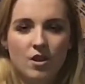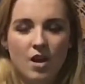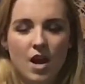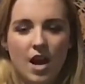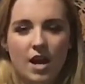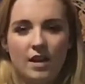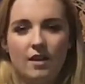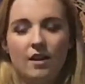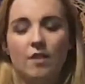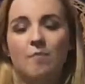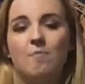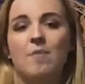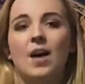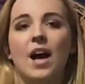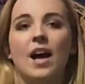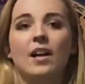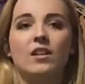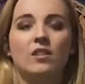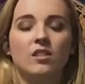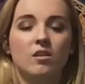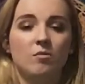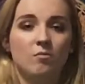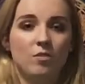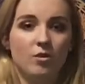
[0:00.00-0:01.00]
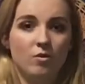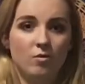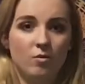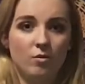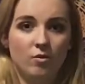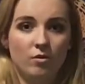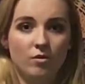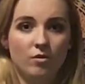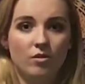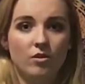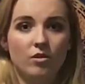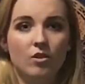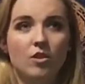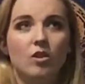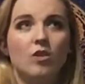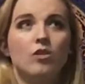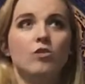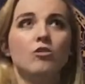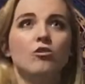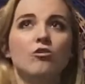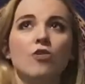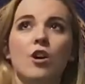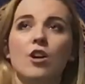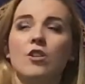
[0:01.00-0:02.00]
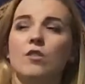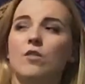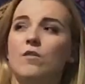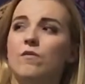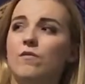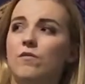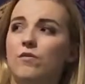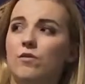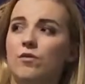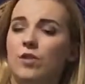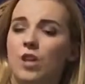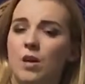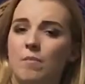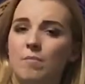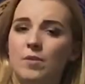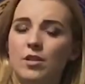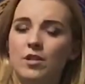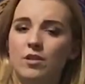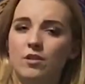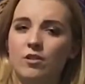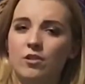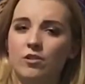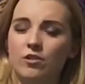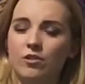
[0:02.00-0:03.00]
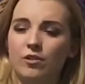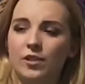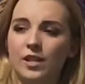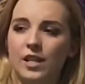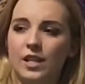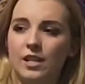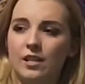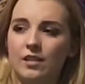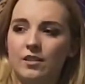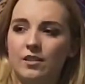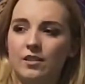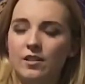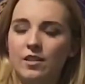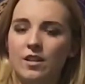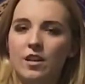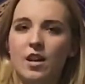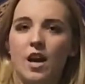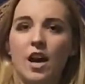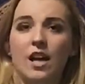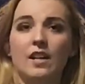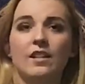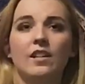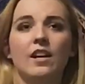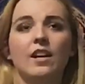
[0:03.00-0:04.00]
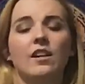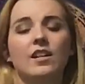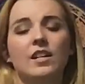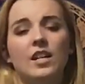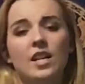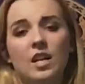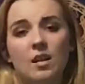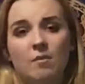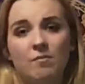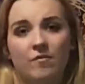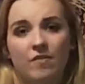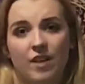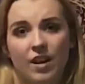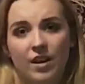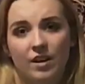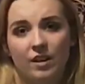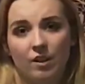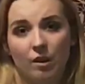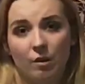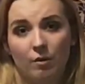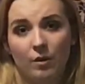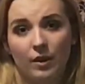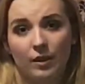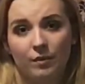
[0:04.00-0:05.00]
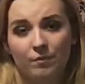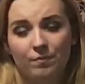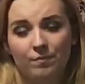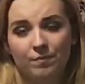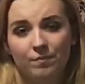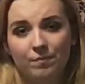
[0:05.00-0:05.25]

and unpacked the mules, strung the food up into the trees, and got a campfire going.